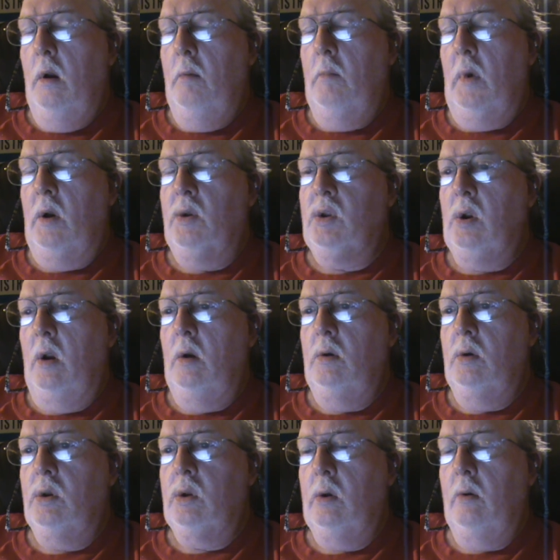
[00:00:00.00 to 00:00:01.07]
my
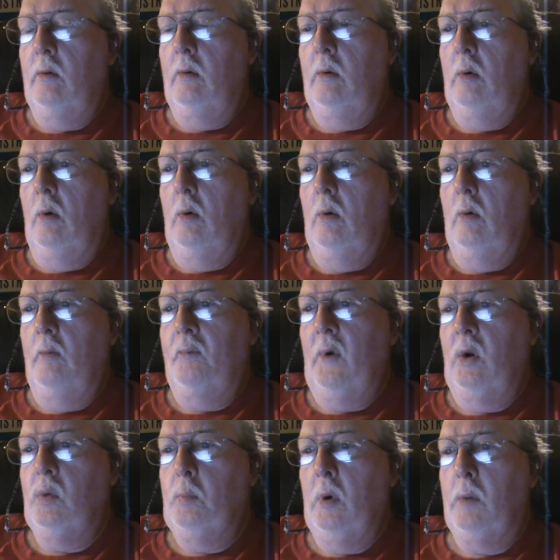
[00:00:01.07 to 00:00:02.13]
son's
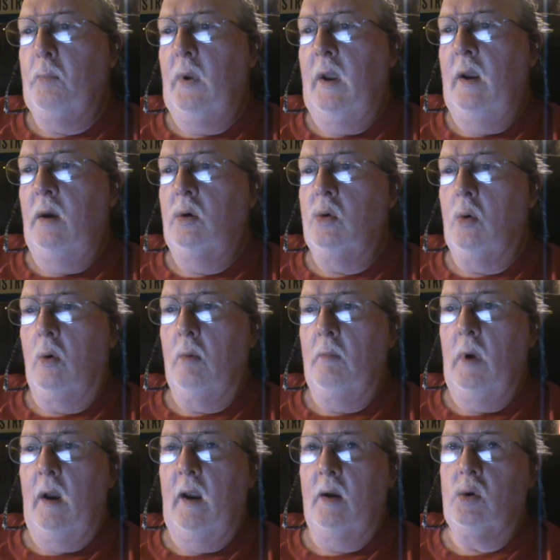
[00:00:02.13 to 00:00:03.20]
Facebook page or
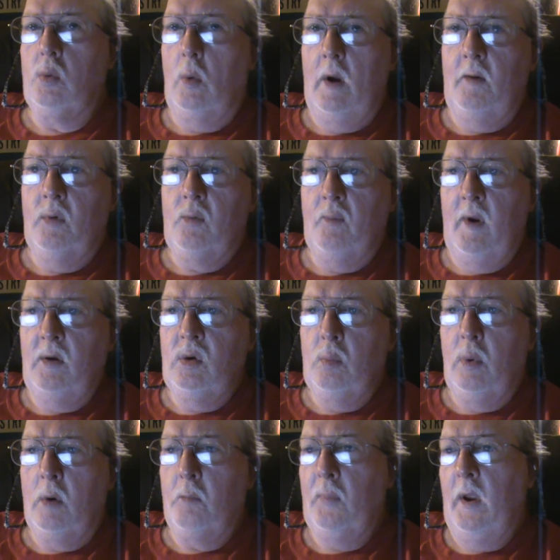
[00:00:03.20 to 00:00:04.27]
my ex-wife's
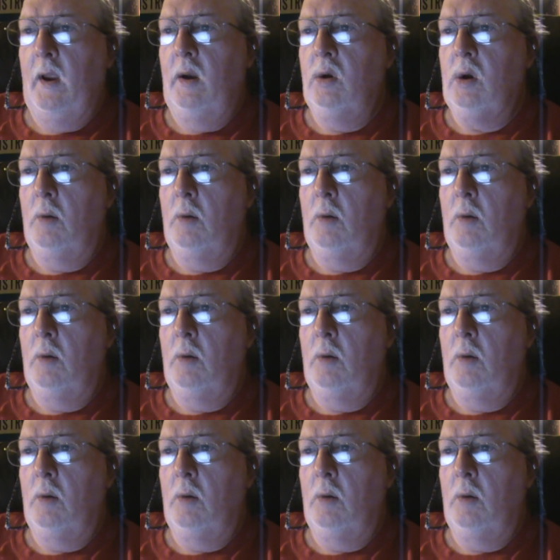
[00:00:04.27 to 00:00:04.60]
Facebook page,